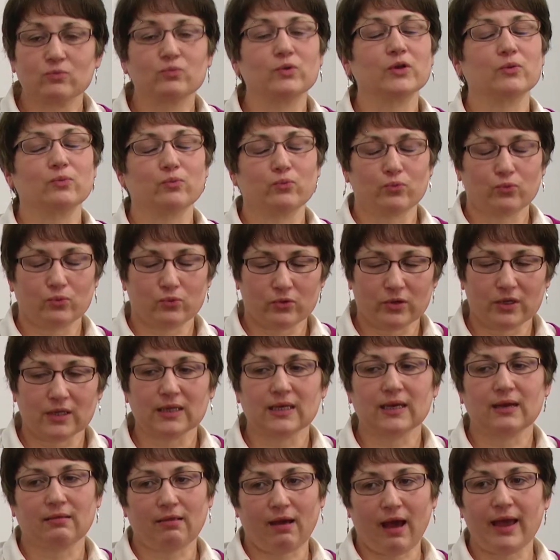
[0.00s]
we
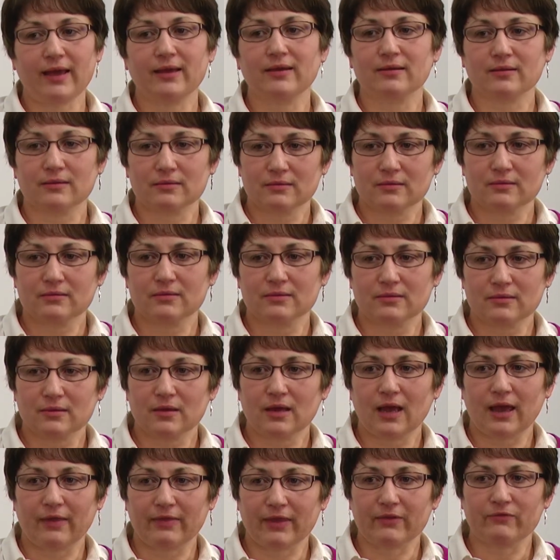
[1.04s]
really like.
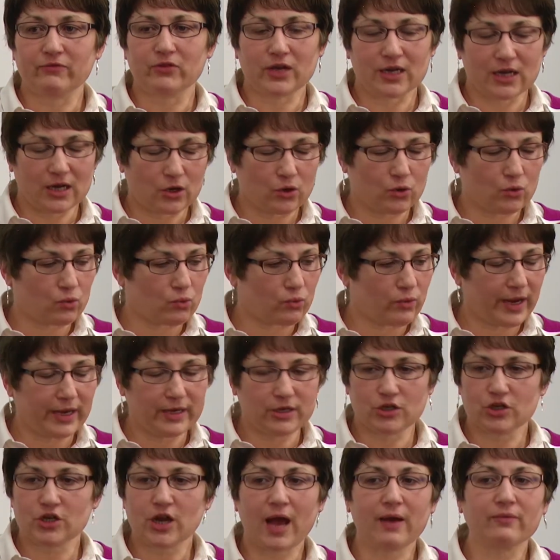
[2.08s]
And they've done a
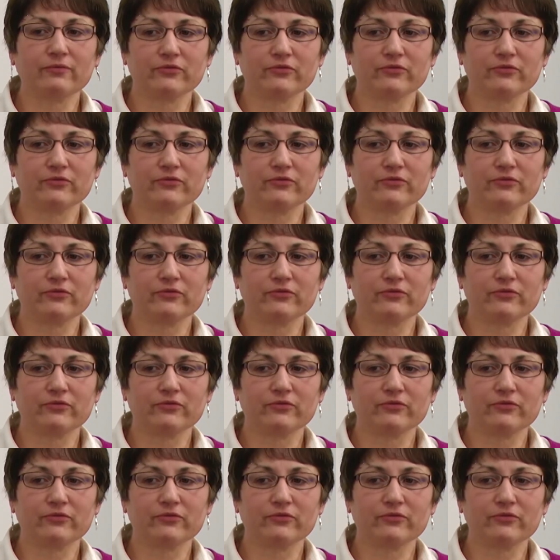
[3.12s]
great job